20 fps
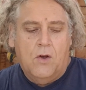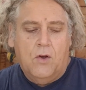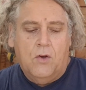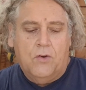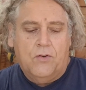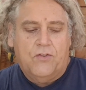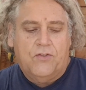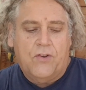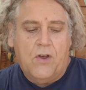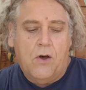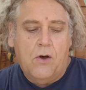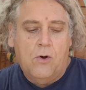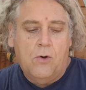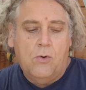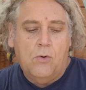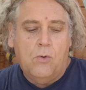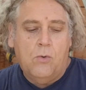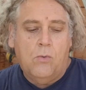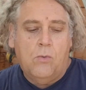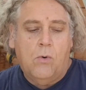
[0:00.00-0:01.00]

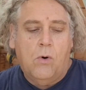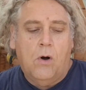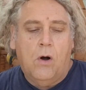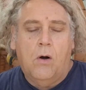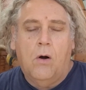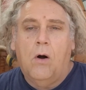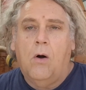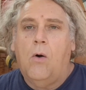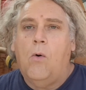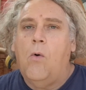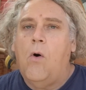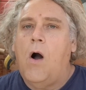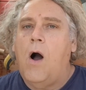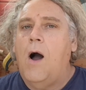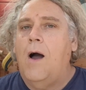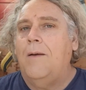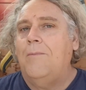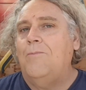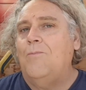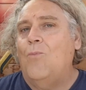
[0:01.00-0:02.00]
So
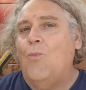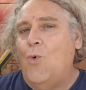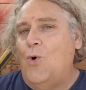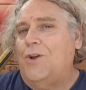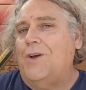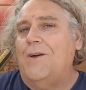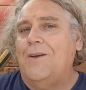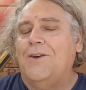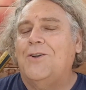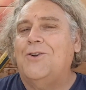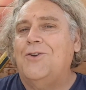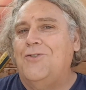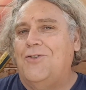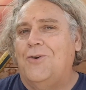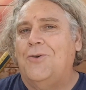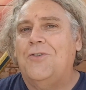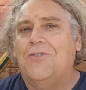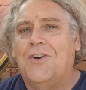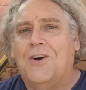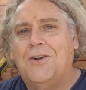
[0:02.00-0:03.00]
what I'm going to
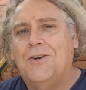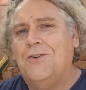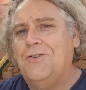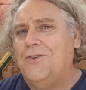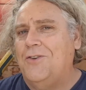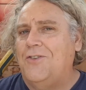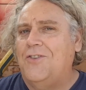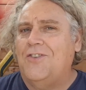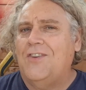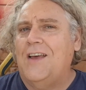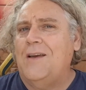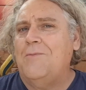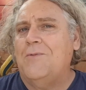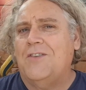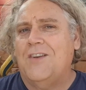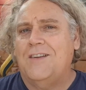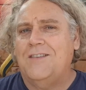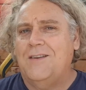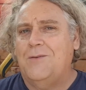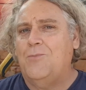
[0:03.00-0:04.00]
do the same
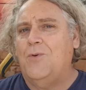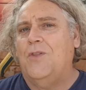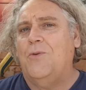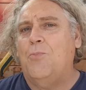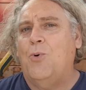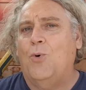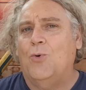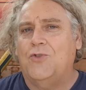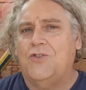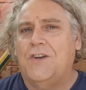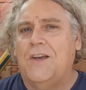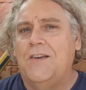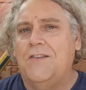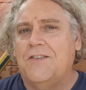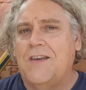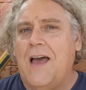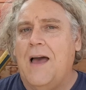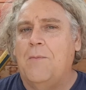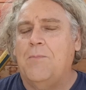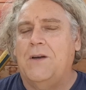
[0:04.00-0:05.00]
as I did with the
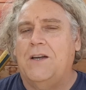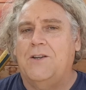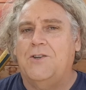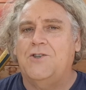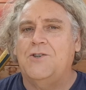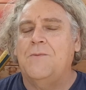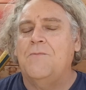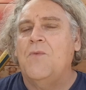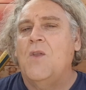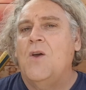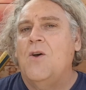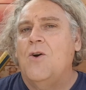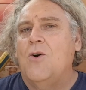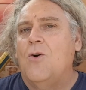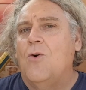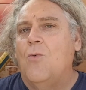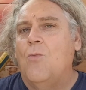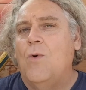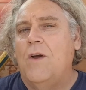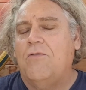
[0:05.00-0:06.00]
Portuguese cabbage.
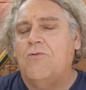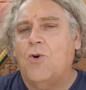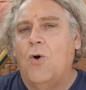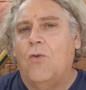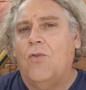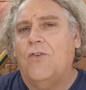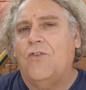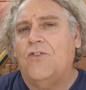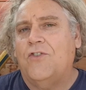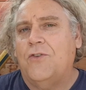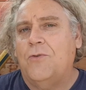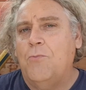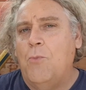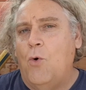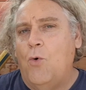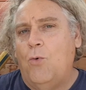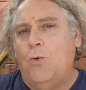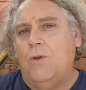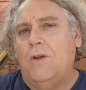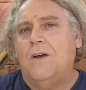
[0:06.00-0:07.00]
We've got the
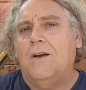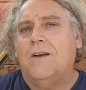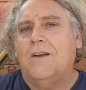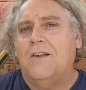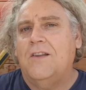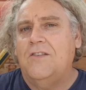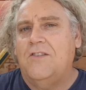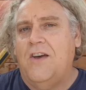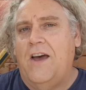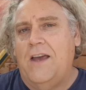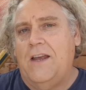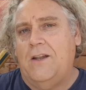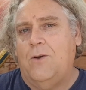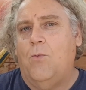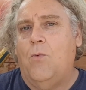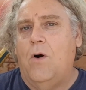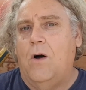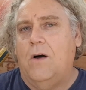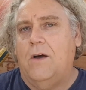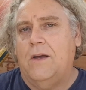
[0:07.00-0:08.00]
smaller
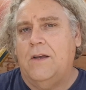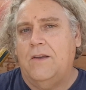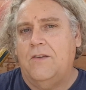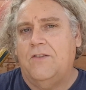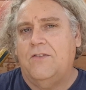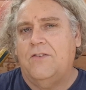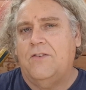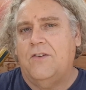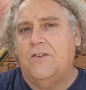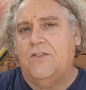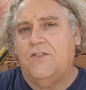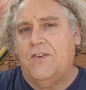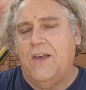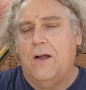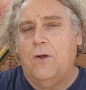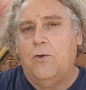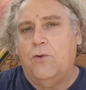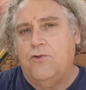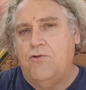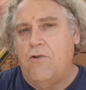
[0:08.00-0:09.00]
container wise
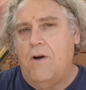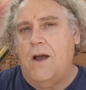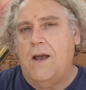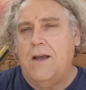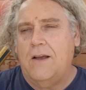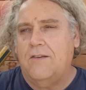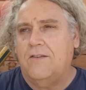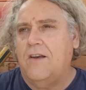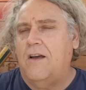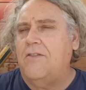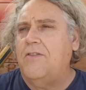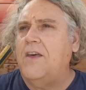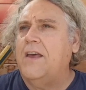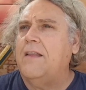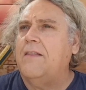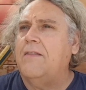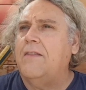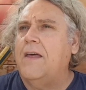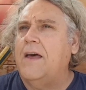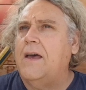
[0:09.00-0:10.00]
cell trays. I
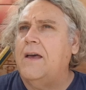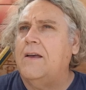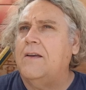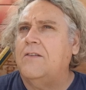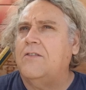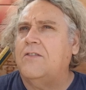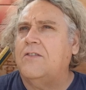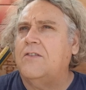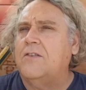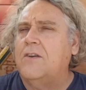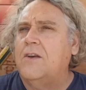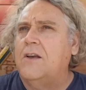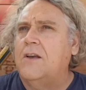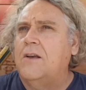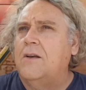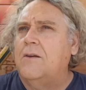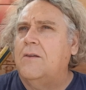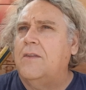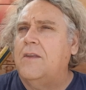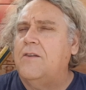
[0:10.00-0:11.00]
think there's
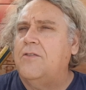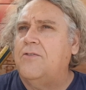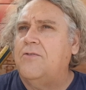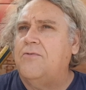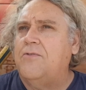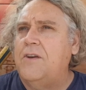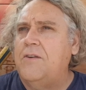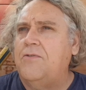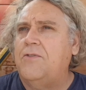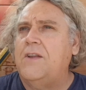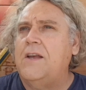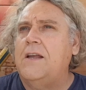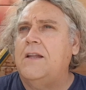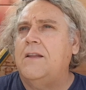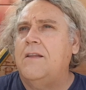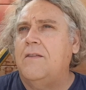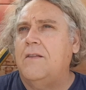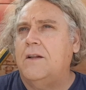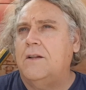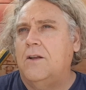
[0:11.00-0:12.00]

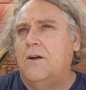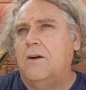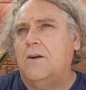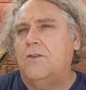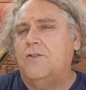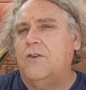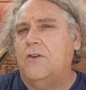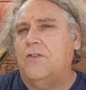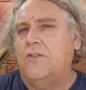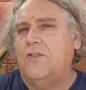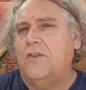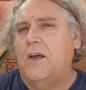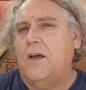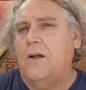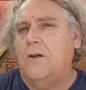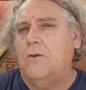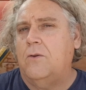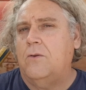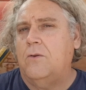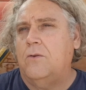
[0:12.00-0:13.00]
15 in the larger
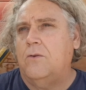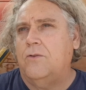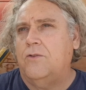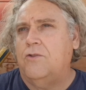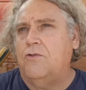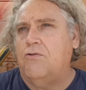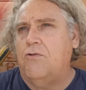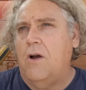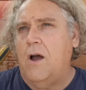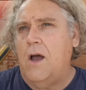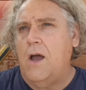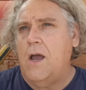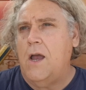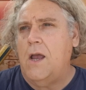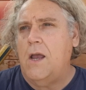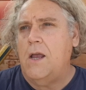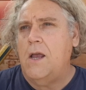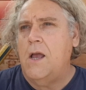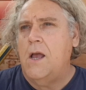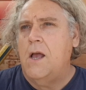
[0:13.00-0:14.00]
cell
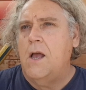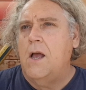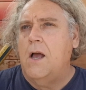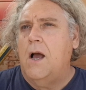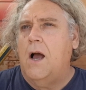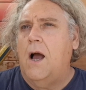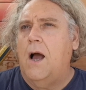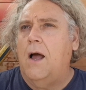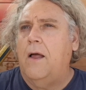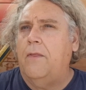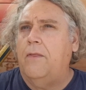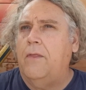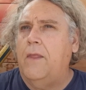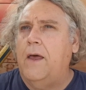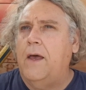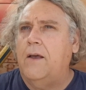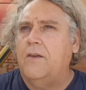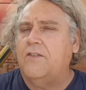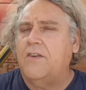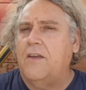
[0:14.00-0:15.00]
tray, and
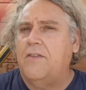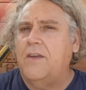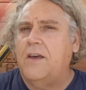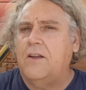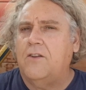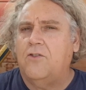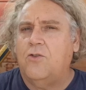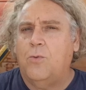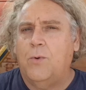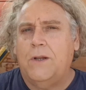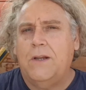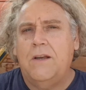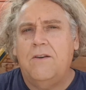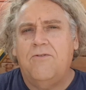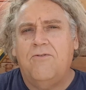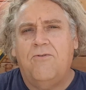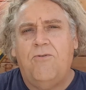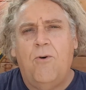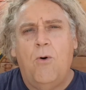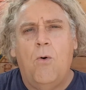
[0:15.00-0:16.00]
there's, I think,
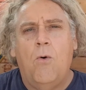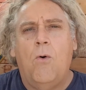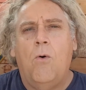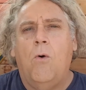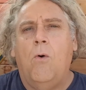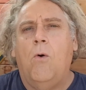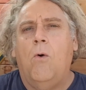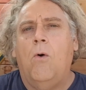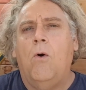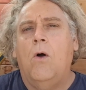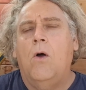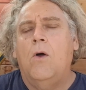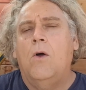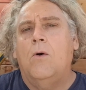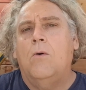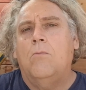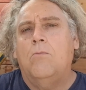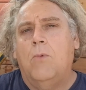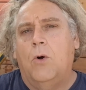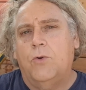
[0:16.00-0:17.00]
24
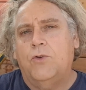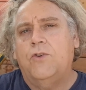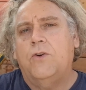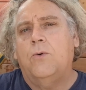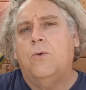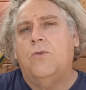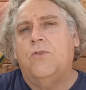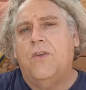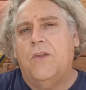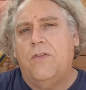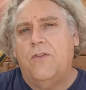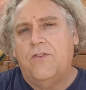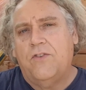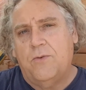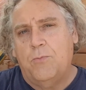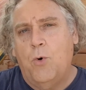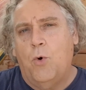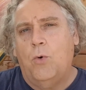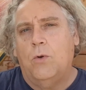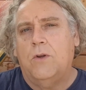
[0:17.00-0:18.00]
modules in the
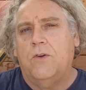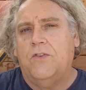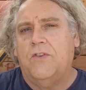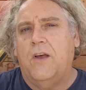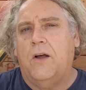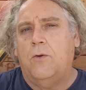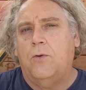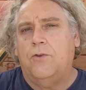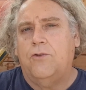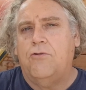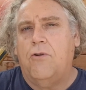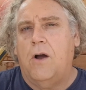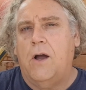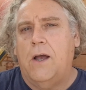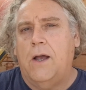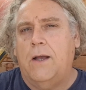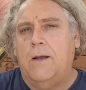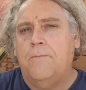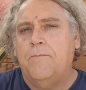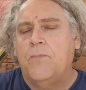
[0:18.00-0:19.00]
smaller cell
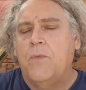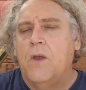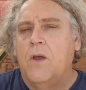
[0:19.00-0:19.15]
tray.